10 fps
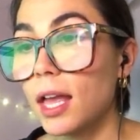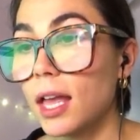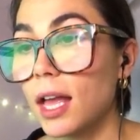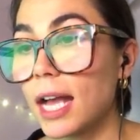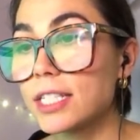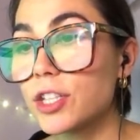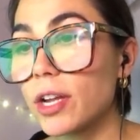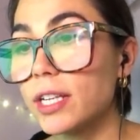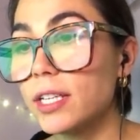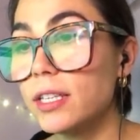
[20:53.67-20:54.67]
I
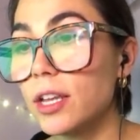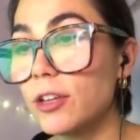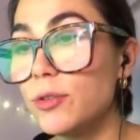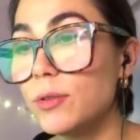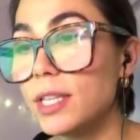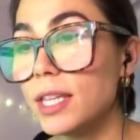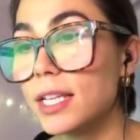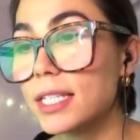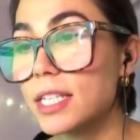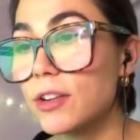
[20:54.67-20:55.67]
started uni
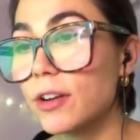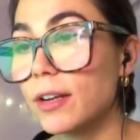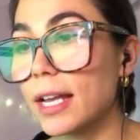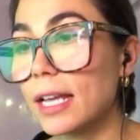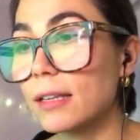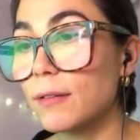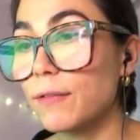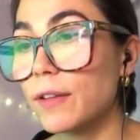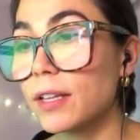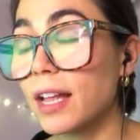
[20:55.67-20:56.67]
this year and
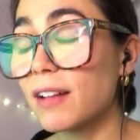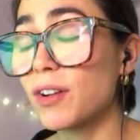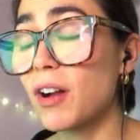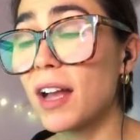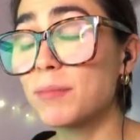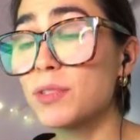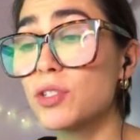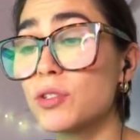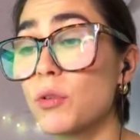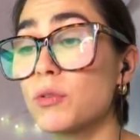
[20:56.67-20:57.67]
I'm
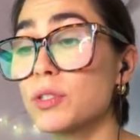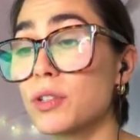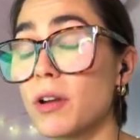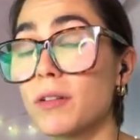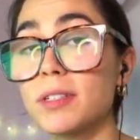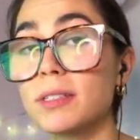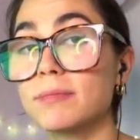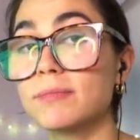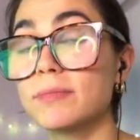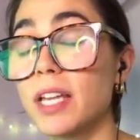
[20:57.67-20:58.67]
so sorry
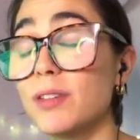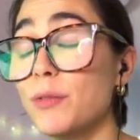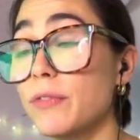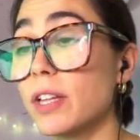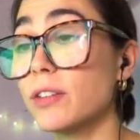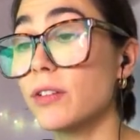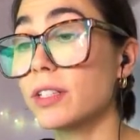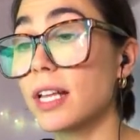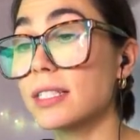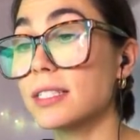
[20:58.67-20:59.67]
that you failed your
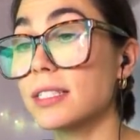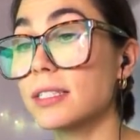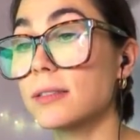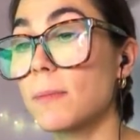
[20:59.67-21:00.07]
classes.